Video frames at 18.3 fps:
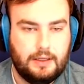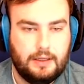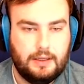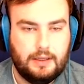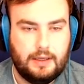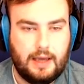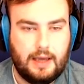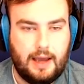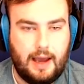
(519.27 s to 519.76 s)

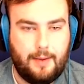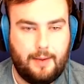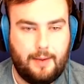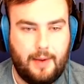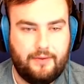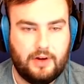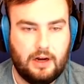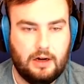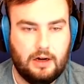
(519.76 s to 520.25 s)
I'm
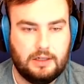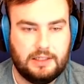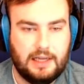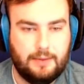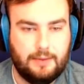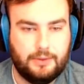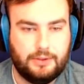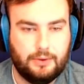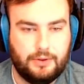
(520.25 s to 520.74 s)
having a hard time
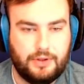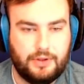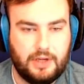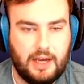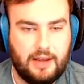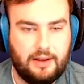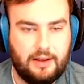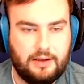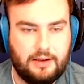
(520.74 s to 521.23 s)
with
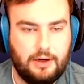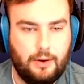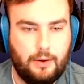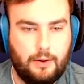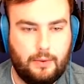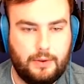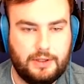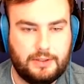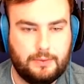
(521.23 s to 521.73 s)
Dorothea. You know
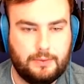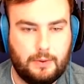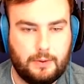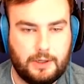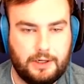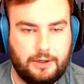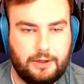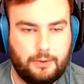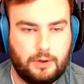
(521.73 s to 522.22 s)
what? This is what we're
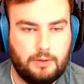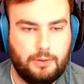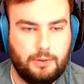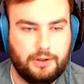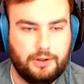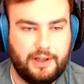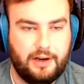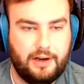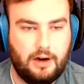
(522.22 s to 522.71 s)
going to do. We're going to
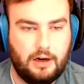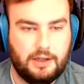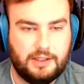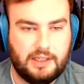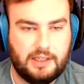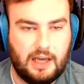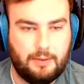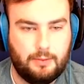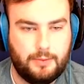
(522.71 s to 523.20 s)
put Linhardt at the
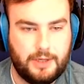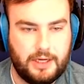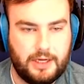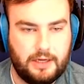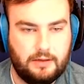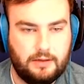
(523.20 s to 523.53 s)
top of B.